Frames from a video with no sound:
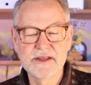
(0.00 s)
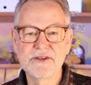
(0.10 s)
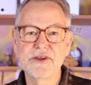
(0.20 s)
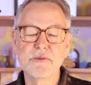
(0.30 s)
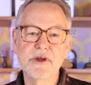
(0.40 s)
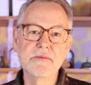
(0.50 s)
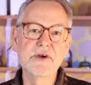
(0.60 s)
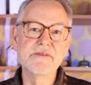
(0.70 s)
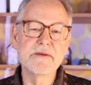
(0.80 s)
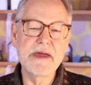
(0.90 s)
So you want to
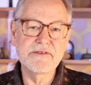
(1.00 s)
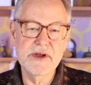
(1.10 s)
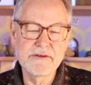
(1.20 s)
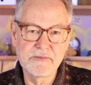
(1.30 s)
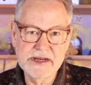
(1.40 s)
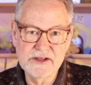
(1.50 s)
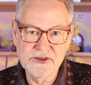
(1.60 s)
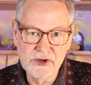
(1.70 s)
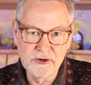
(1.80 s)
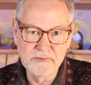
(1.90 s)
move them after everybody
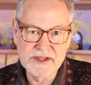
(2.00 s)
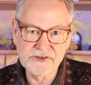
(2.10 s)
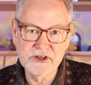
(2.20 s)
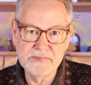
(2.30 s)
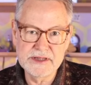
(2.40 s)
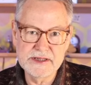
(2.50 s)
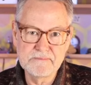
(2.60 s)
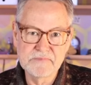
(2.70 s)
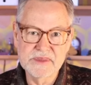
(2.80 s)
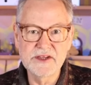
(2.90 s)
is home. That's going to
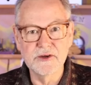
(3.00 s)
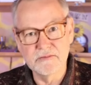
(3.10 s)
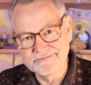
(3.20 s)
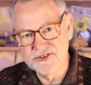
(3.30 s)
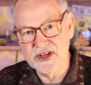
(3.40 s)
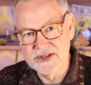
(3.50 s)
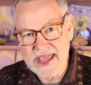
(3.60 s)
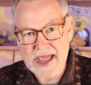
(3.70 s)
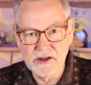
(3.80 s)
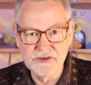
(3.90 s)
be, you know,
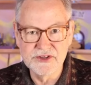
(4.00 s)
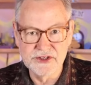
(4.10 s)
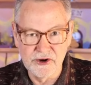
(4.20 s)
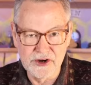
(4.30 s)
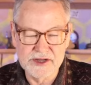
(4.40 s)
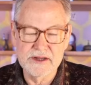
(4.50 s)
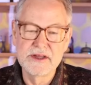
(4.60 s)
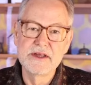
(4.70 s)
sundown to dark.